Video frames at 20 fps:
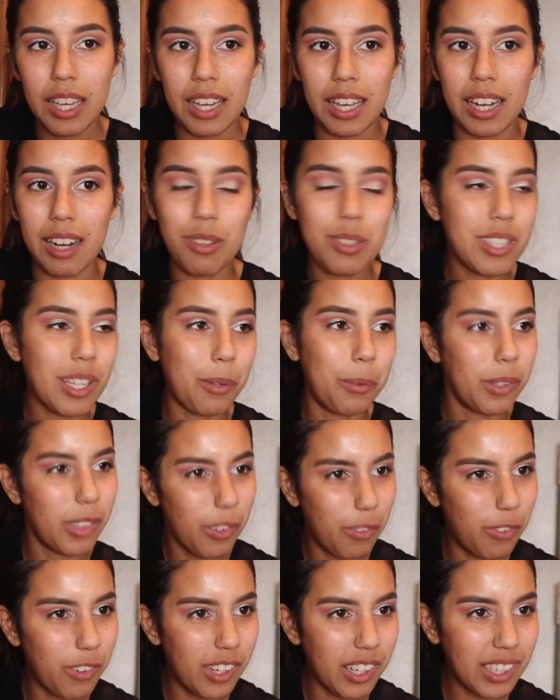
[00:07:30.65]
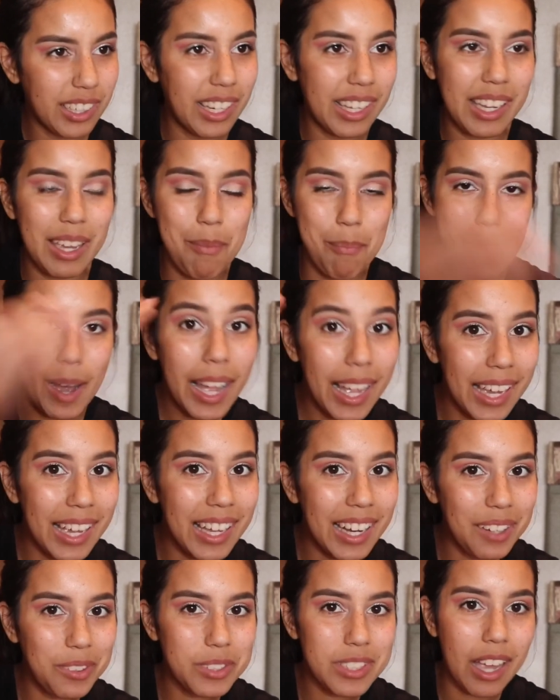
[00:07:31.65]
And I was like, what the fuck? Like, in my
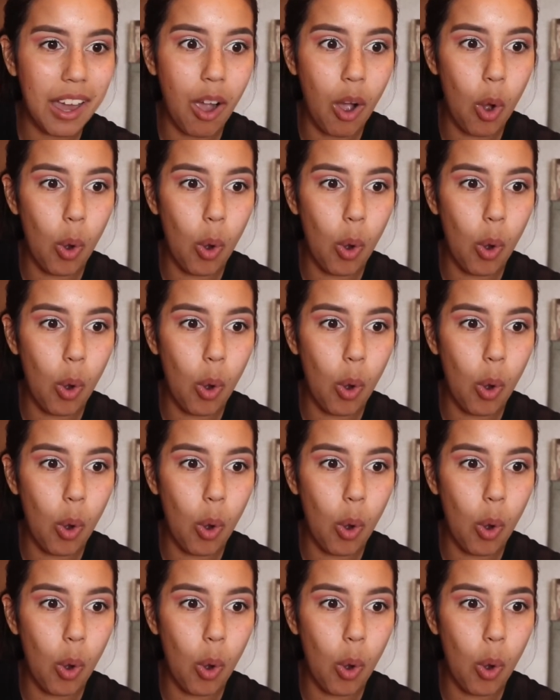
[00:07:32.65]
head, I was like,